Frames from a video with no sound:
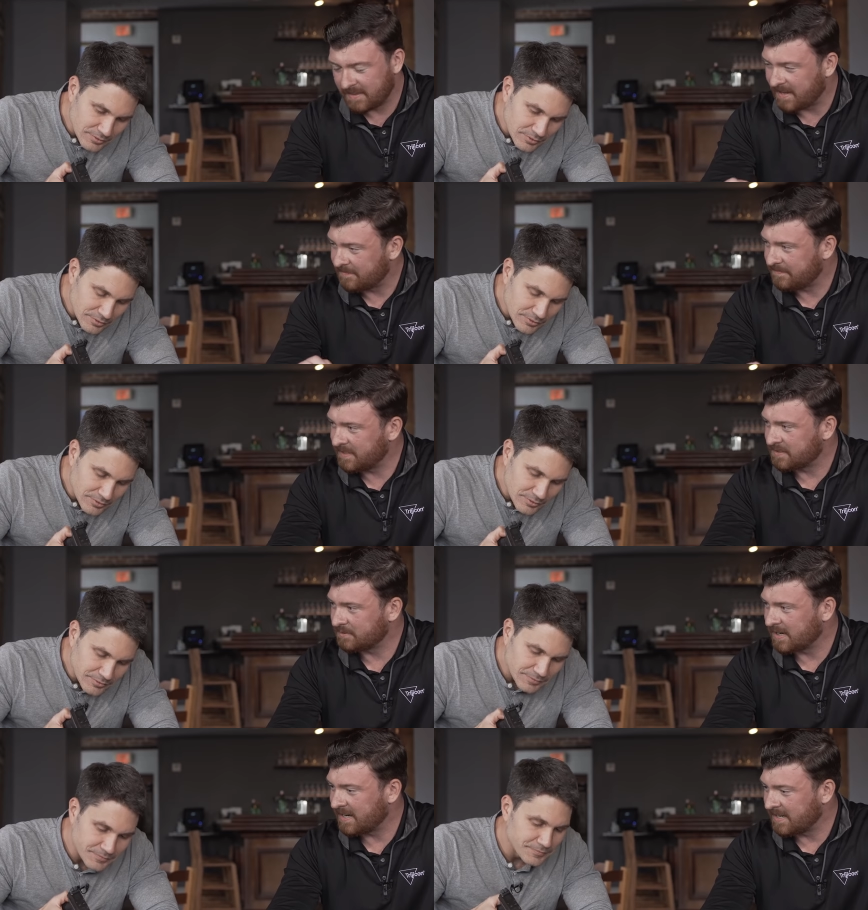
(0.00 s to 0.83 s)
Speaker 1: that
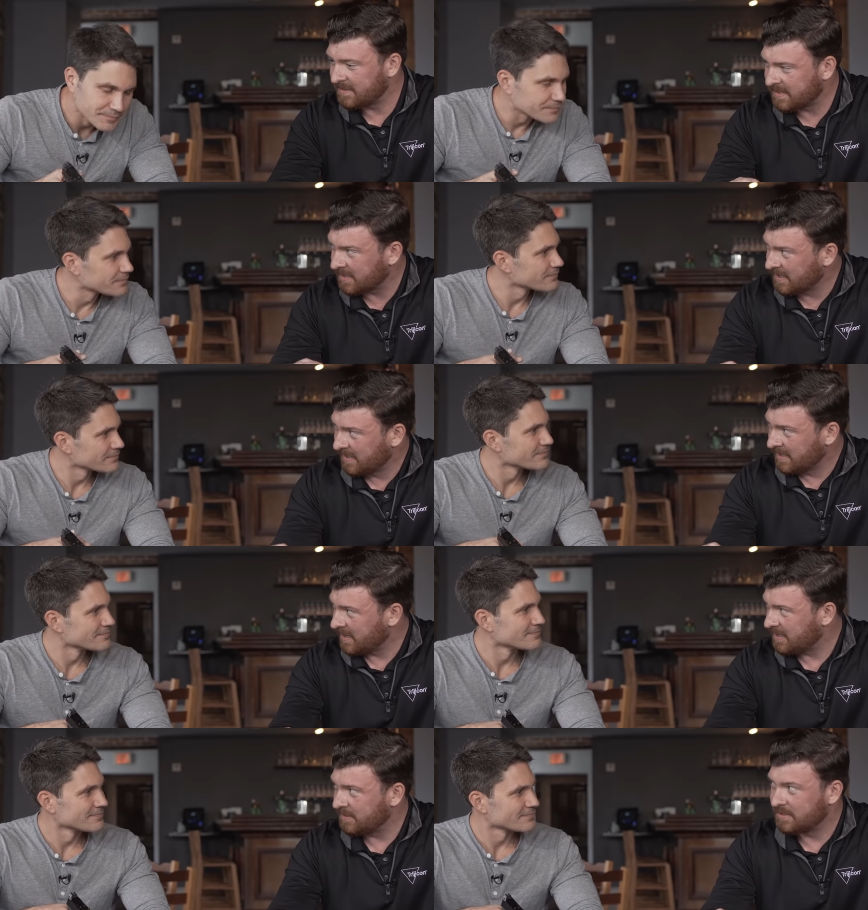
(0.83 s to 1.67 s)
fits right in there,
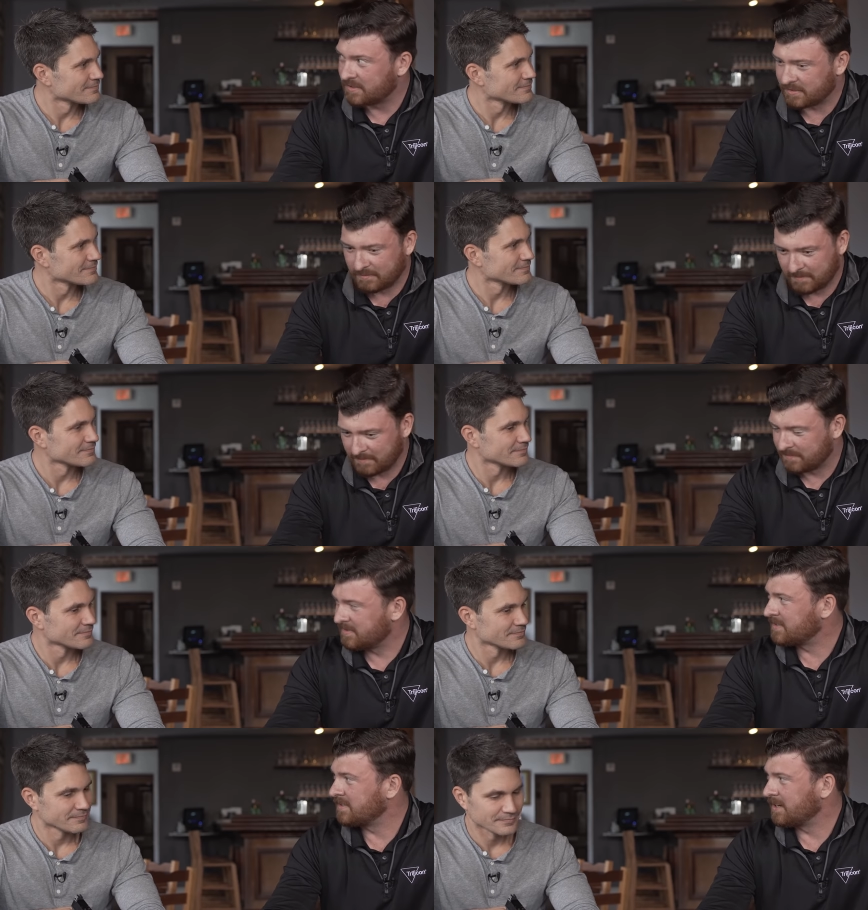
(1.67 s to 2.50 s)
mm-hmm. and you just
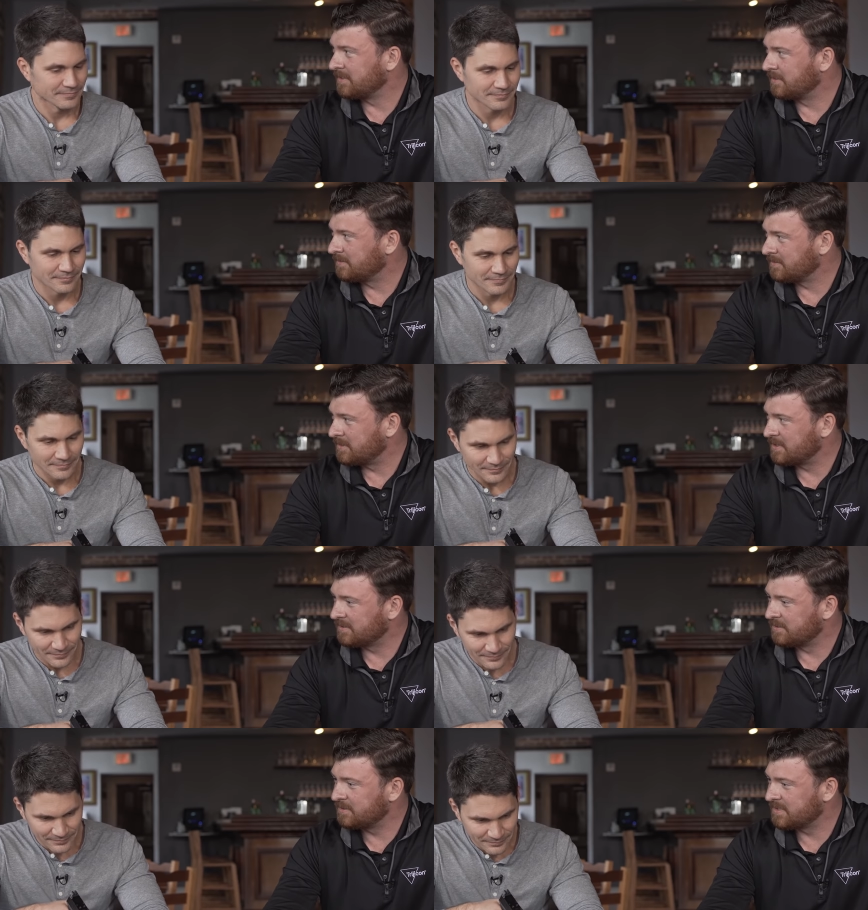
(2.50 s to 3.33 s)
un, you
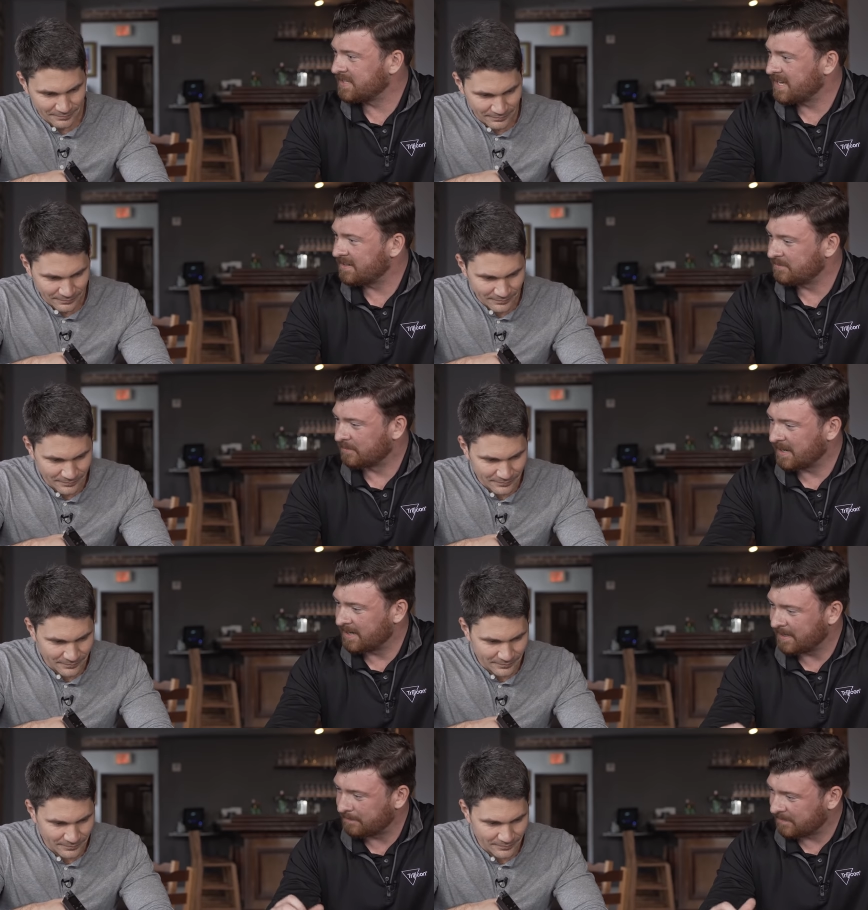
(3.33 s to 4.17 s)
just loosen that
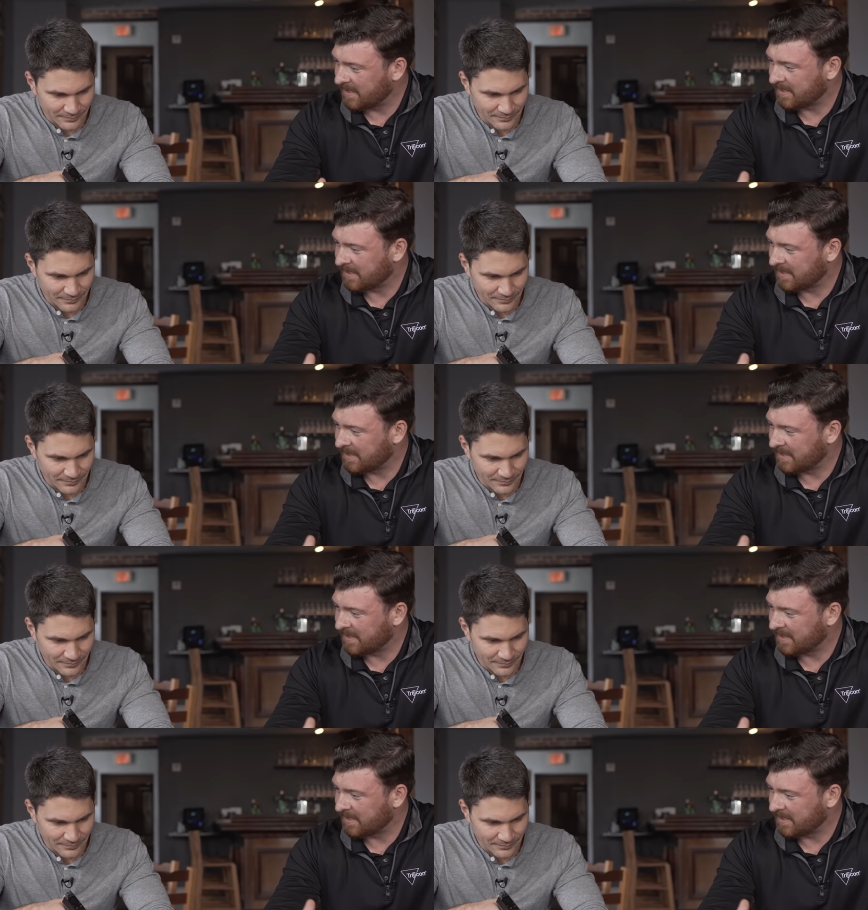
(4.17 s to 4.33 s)
right up.